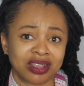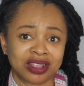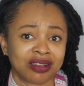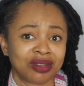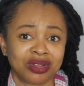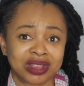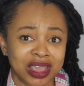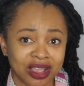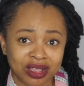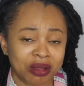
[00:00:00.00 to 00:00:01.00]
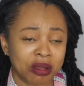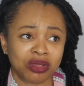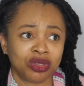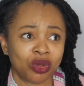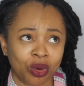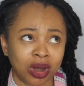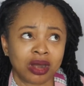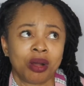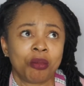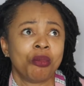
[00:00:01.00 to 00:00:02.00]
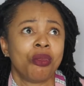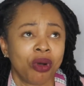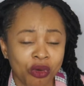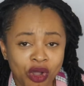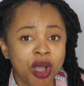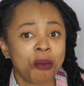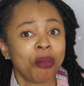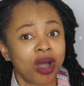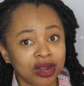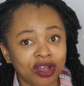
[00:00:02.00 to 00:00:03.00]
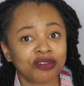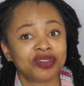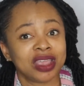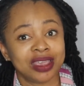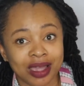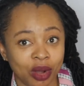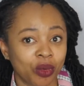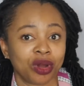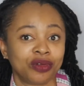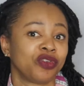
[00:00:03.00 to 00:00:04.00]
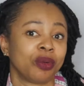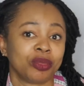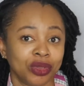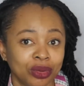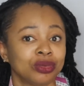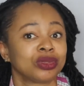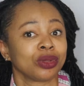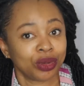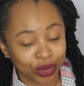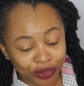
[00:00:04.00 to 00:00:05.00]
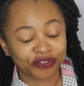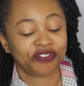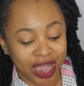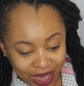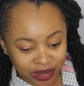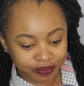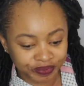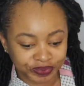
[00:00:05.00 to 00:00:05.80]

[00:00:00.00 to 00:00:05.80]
It's not going to take your Mother of the Year award from you. So you're fine.